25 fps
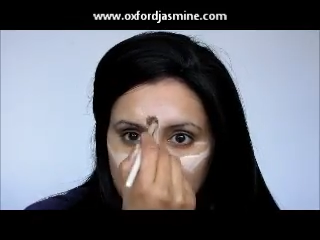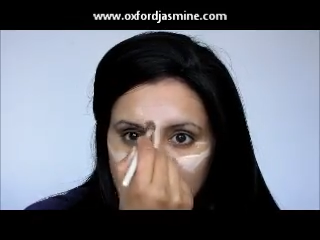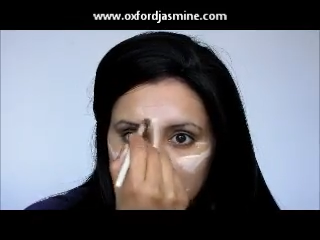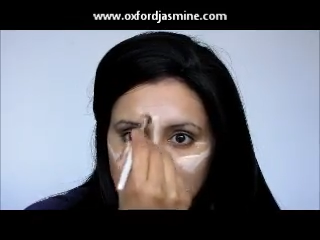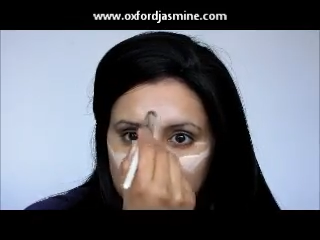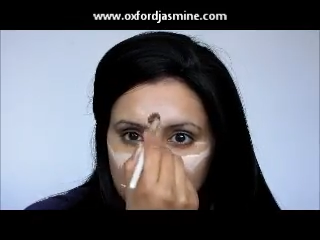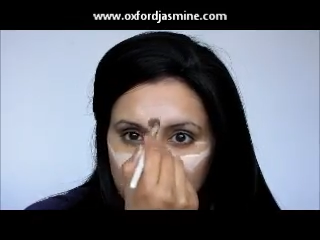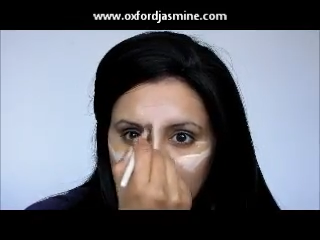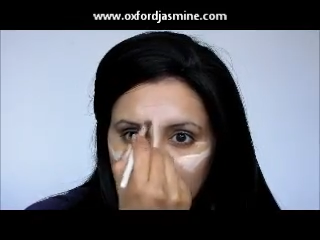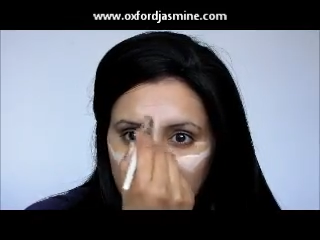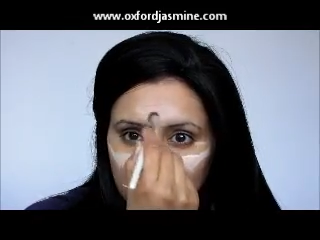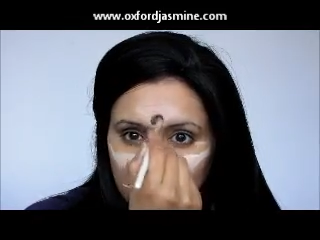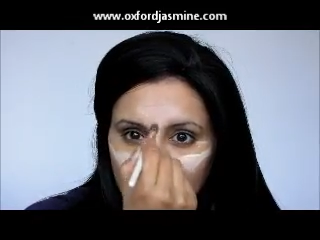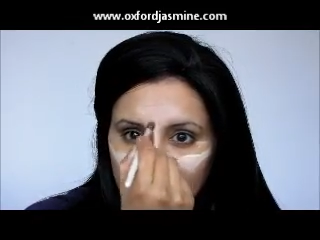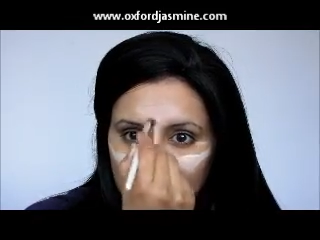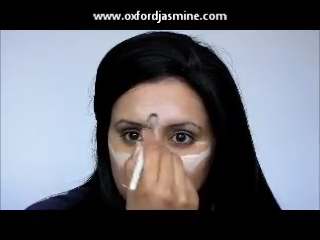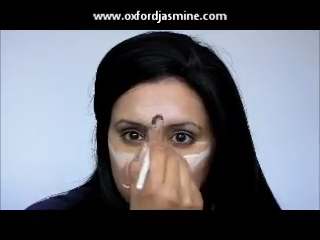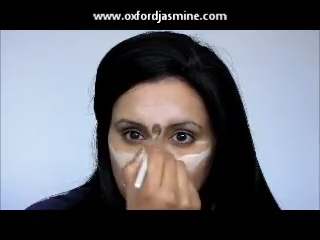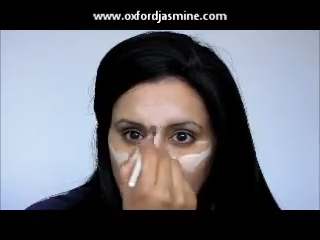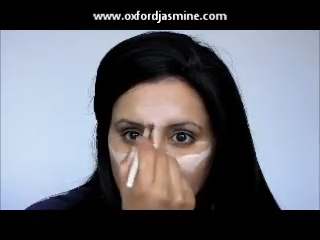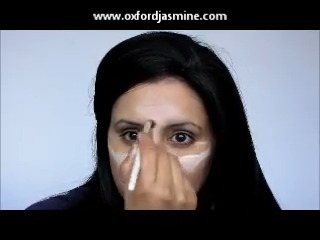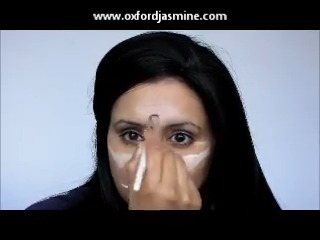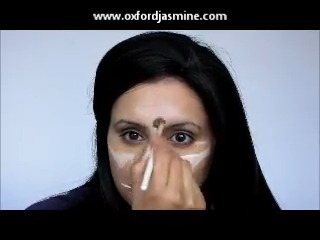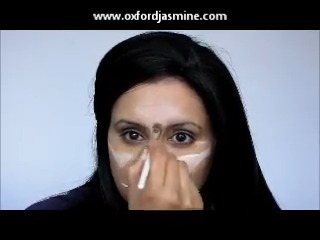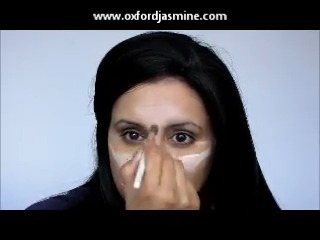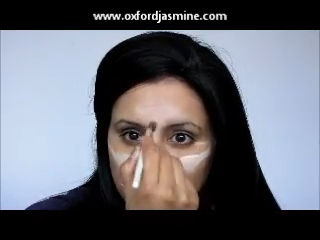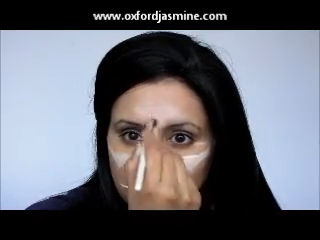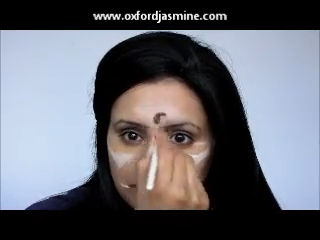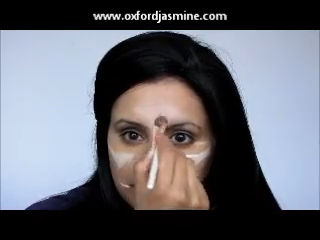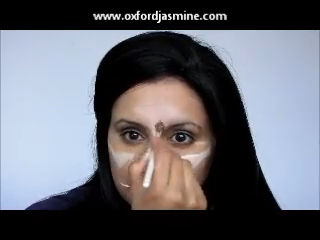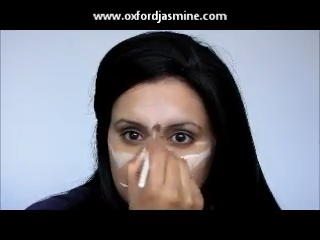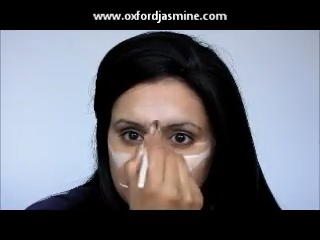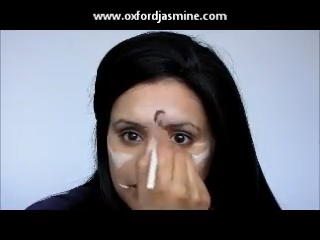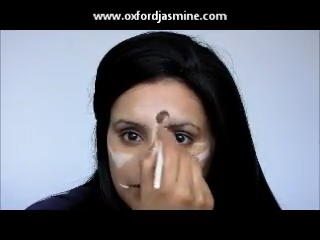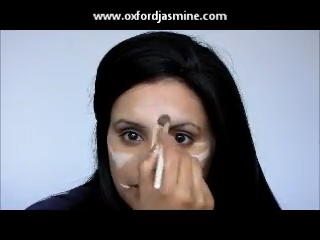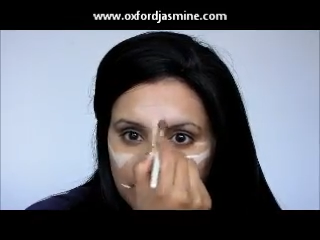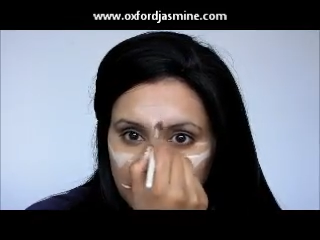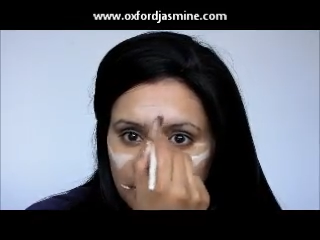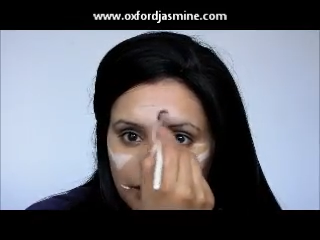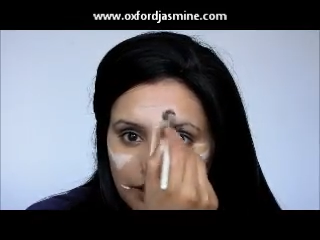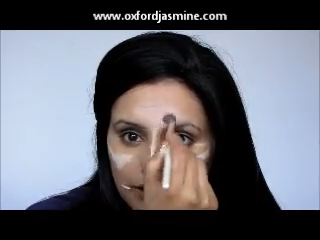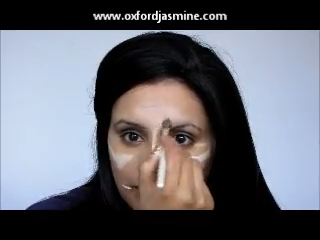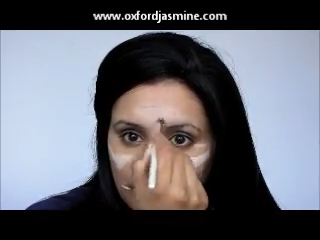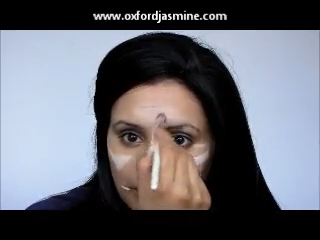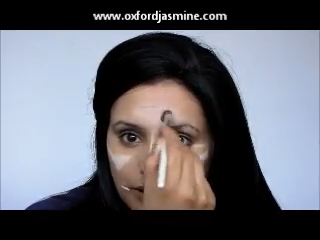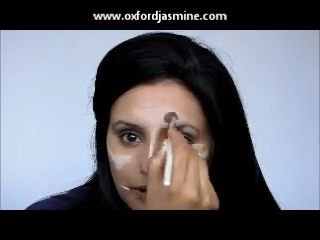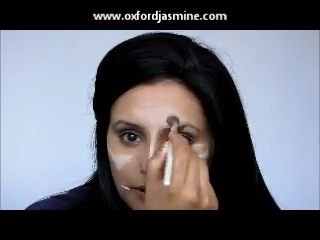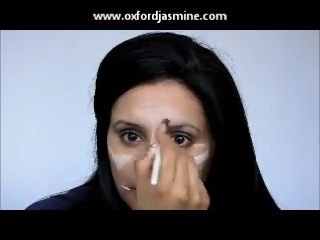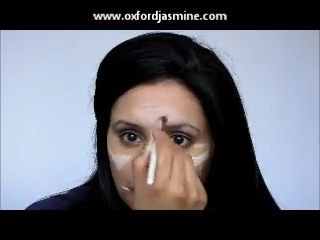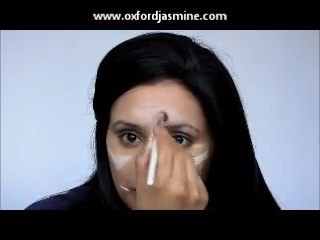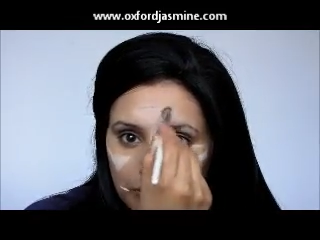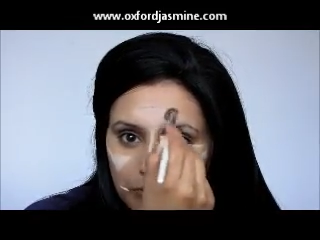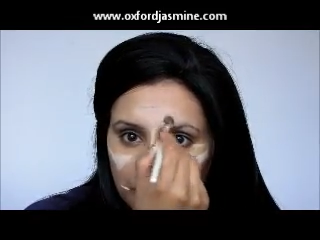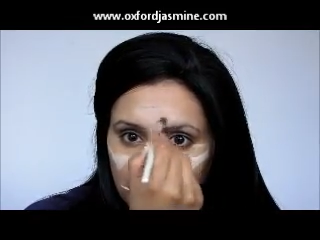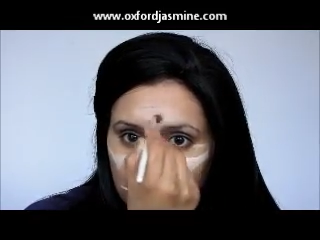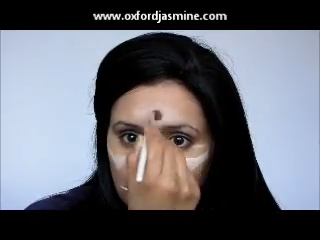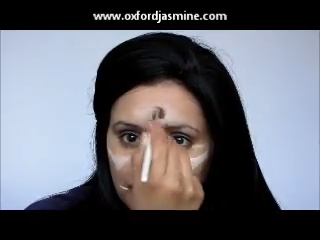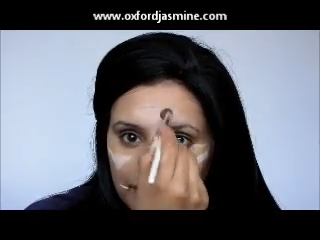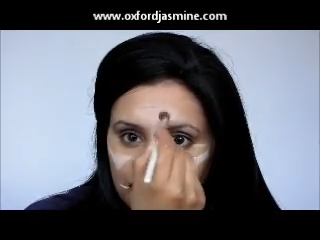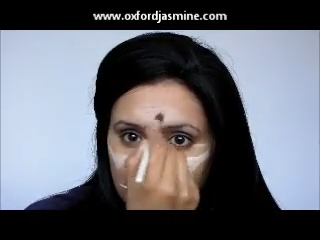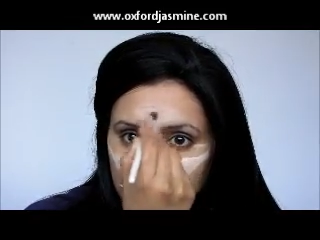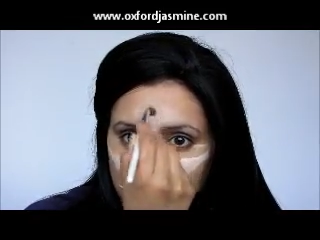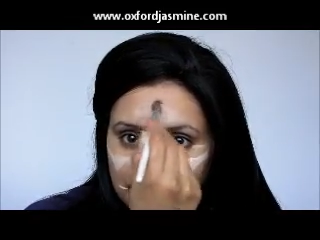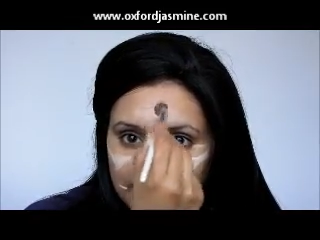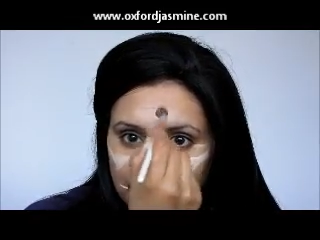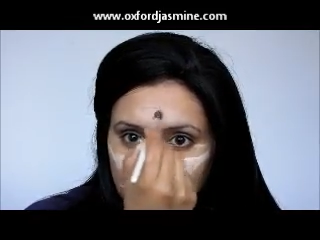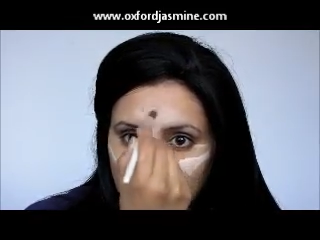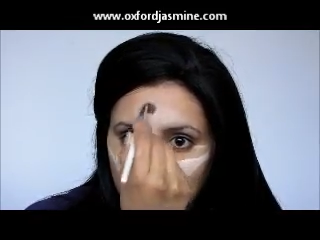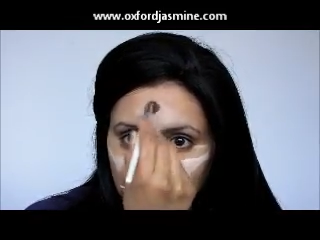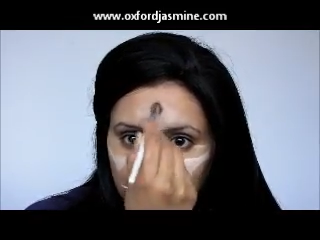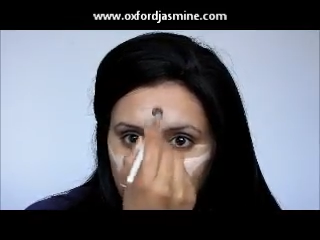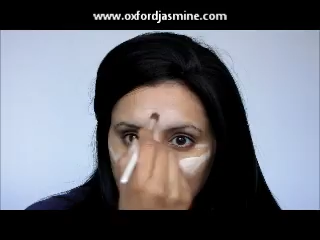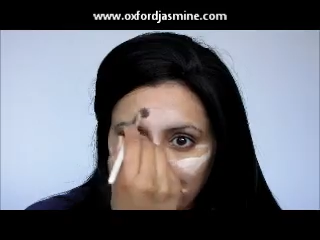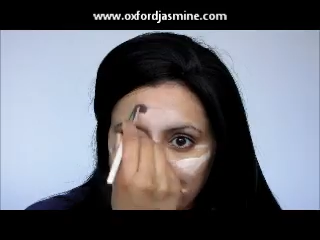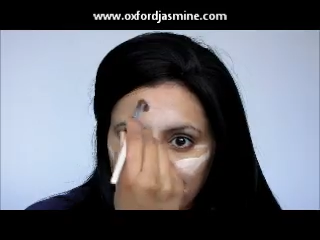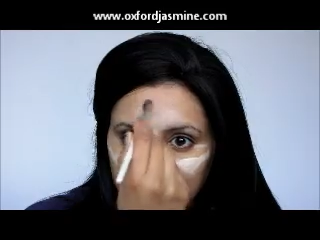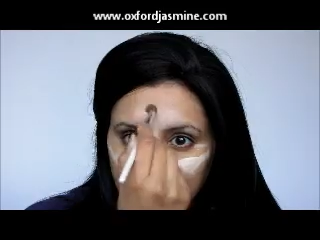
circular motions blending.